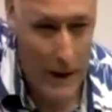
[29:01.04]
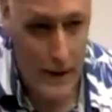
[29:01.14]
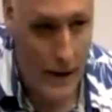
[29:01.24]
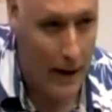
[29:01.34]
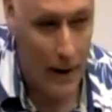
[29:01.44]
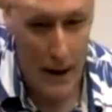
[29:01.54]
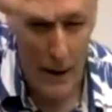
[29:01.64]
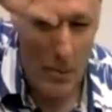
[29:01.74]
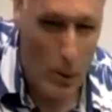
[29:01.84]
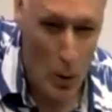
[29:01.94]
there, an
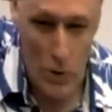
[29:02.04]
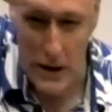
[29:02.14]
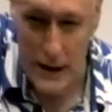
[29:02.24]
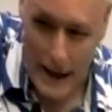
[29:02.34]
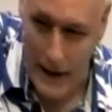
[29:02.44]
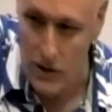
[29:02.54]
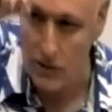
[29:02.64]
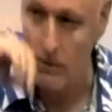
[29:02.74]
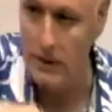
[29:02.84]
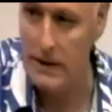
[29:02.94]
approach, an
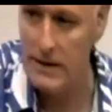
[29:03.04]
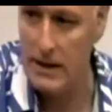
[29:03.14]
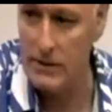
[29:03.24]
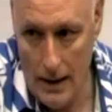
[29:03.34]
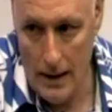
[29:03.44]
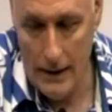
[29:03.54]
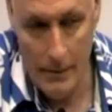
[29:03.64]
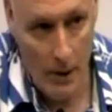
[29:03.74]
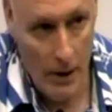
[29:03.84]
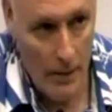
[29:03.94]
attitude, etc. And in
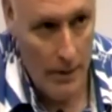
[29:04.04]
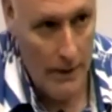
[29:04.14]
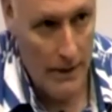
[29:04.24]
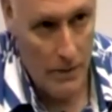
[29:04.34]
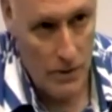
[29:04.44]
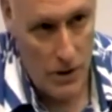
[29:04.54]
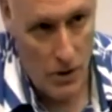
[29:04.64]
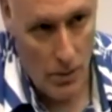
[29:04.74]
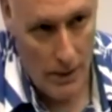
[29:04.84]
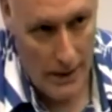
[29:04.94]
my opinion, there was a
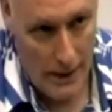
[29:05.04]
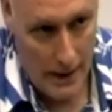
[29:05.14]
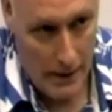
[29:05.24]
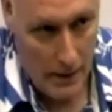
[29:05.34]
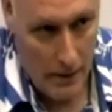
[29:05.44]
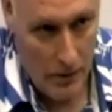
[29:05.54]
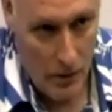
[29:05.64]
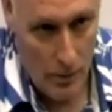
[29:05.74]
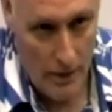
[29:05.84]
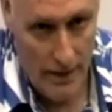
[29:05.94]
coming together of a
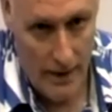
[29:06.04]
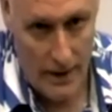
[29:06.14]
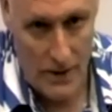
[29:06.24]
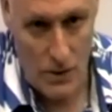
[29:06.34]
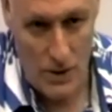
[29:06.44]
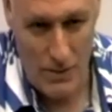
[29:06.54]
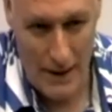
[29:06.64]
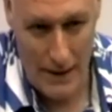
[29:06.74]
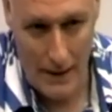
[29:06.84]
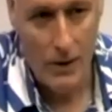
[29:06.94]
number of things, which
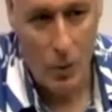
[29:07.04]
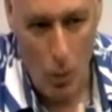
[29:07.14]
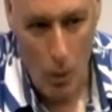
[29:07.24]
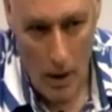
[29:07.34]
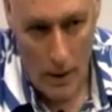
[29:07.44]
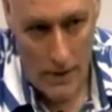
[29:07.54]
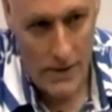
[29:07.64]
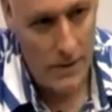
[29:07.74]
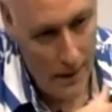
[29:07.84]
meant that there was